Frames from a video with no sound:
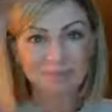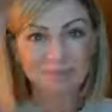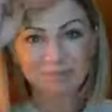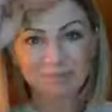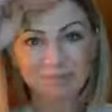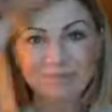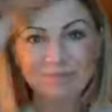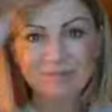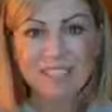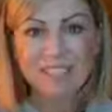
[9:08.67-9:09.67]
Salam.
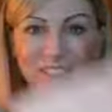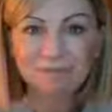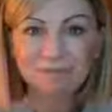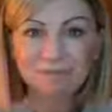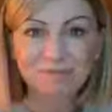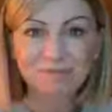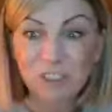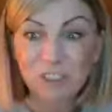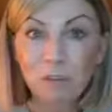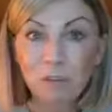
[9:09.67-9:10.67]
Don't forget and
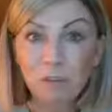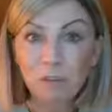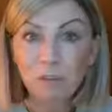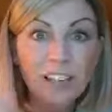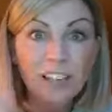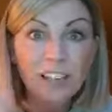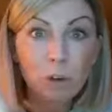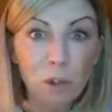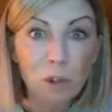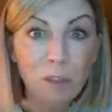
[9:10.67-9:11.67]
come to the workshop on the
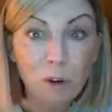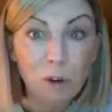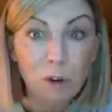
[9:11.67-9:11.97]
4th of April.